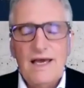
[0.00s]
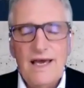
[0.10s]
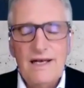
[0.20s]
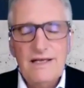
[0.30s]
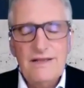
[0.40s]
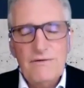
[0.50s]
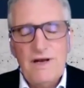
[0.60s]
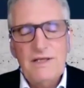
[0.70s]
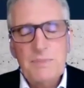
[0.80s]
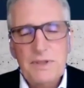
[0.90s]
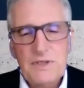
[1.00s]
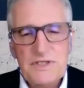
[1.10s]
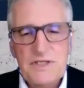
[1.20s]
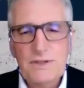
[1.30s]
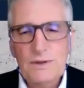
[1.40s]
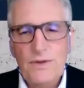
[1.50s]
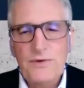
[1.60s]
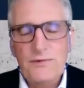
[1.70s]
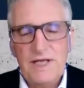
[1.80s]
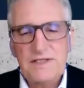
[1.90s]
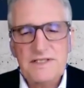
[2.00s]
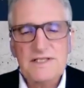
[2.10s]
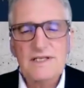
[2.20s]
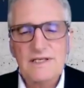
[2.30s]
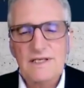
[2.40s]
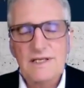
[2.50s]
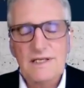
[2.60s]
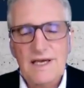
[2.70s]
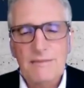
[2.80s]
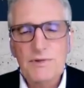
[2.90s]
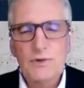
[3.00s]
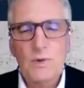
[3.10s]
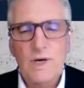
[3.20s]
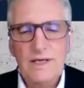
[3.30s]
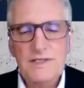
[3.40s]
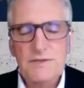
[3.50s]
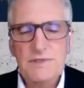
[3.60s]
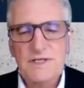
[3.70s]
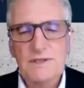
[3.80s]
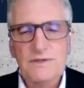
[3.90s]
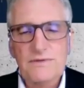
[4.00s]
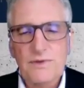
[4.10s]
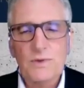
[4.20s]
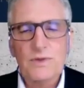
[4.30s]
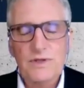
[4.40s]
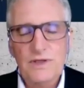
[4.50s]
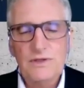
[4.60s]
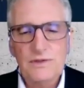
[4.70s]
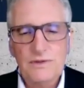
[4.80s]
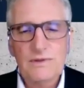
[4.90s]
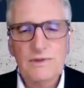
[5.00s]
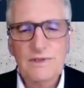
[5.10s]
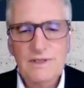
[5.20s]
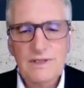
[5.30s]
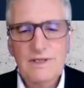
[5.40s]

And are there any personal threats that come your way as a result of the work that you do?